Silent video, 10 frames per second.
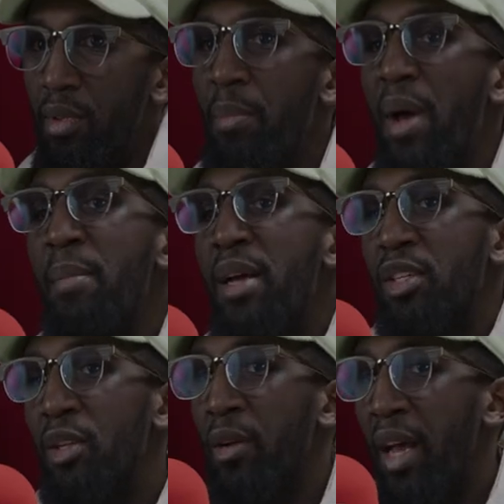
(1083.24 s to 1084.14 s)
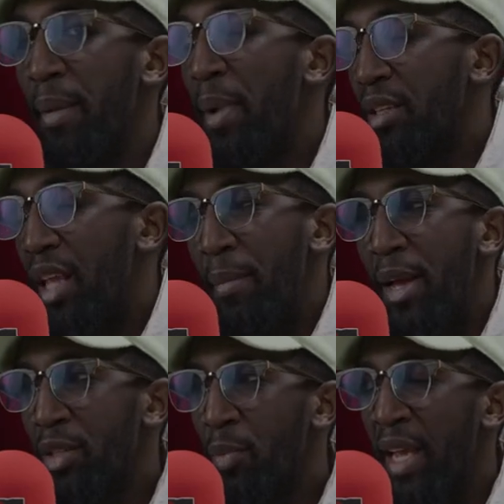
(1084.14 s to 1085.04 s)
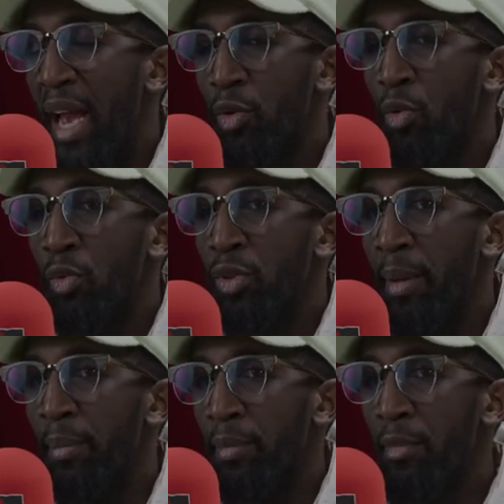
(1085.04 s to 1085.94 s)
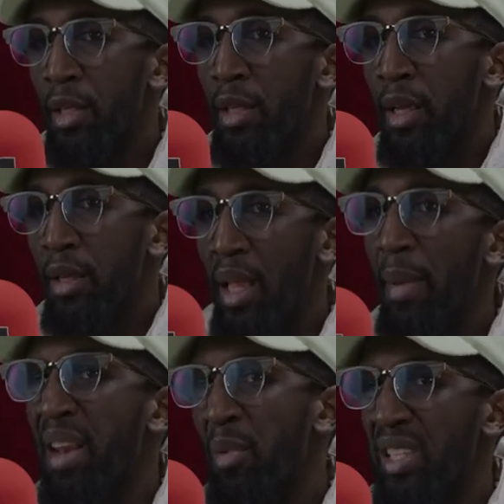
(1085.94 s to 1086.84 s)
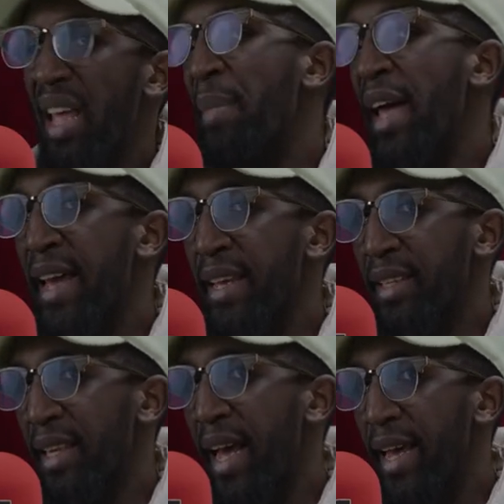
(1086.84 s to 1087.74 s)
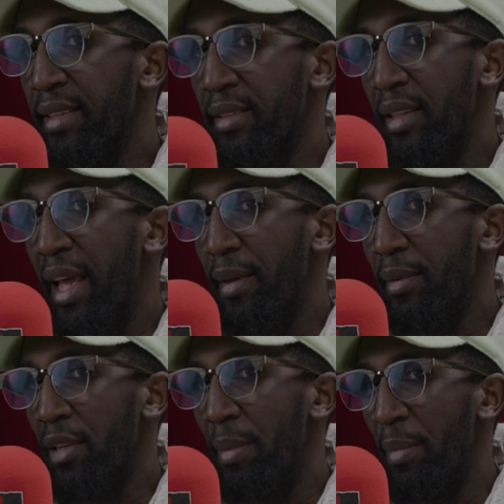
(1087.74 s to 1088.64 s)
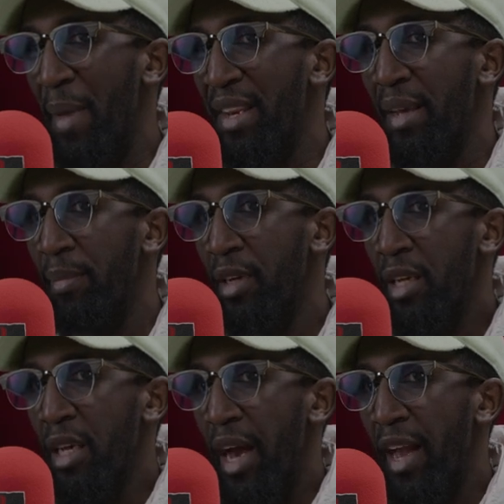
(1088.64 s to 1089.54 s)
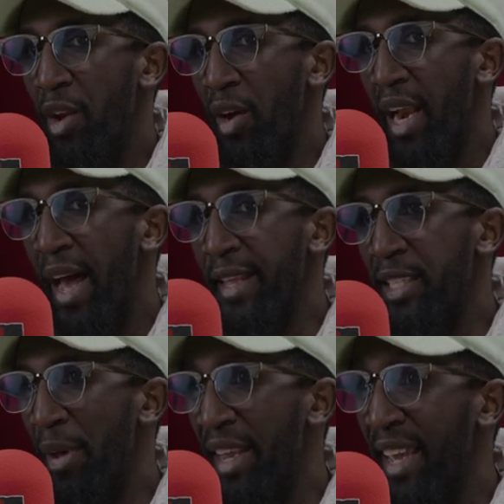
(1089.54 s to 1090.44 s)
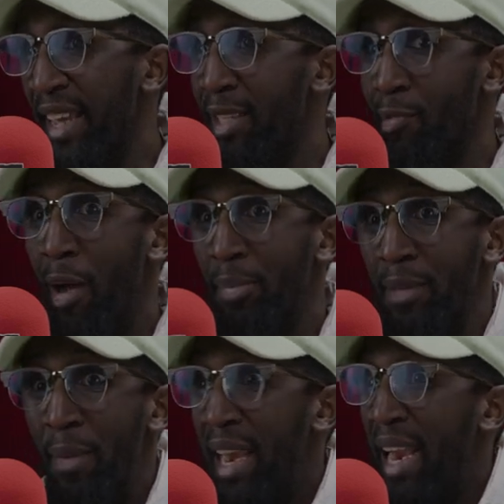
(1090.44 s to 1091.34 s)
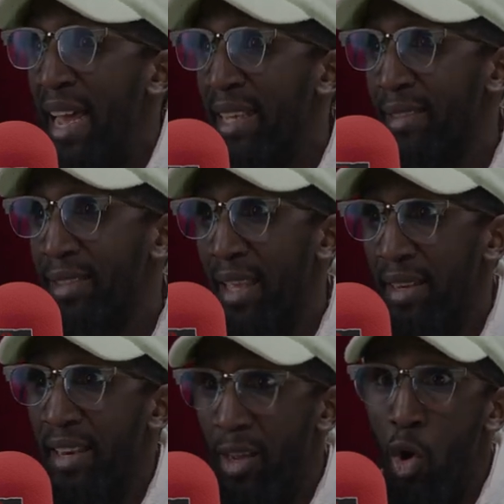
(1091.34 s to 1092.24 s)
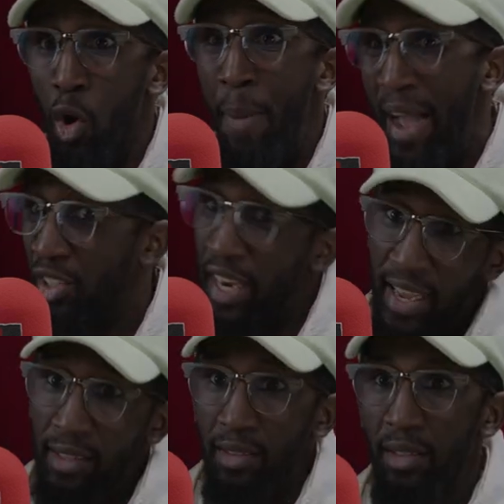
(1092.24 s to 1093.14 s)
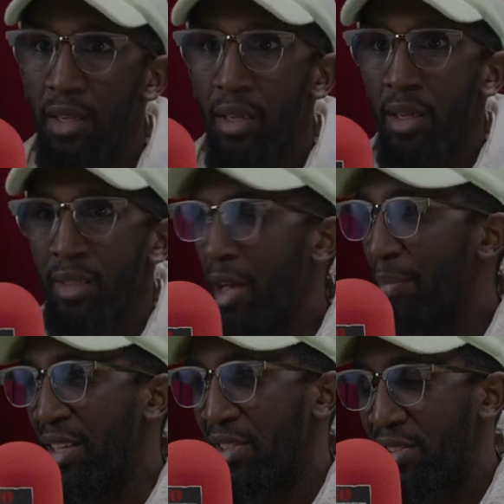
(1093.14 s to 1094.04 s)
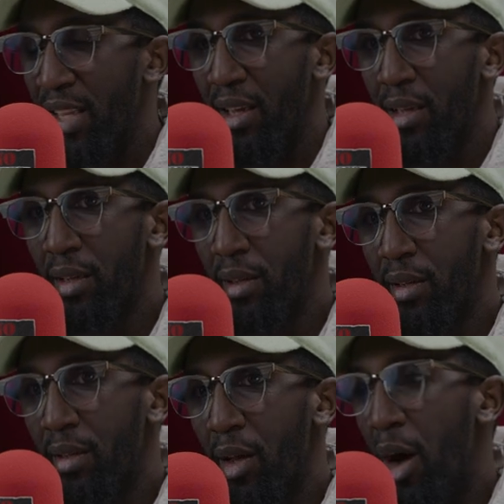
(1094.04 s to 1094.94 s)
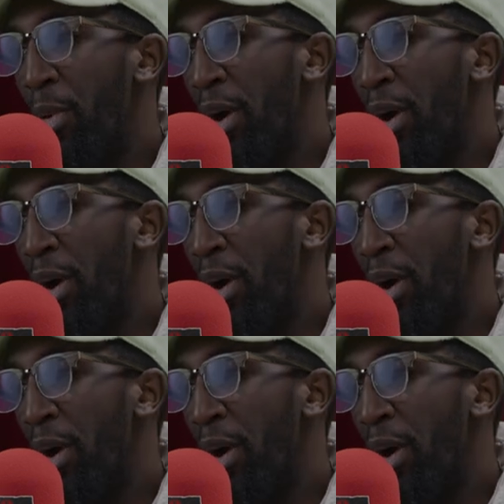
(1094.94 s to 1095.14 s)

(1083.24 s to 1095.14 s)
But imagine though, like imagine we had all them, them animals like bears and lions, like you know what I mean. Man, them are going on glides, but they get interrupted by lions, and then they got to go back to their ends. That'd be sick. Our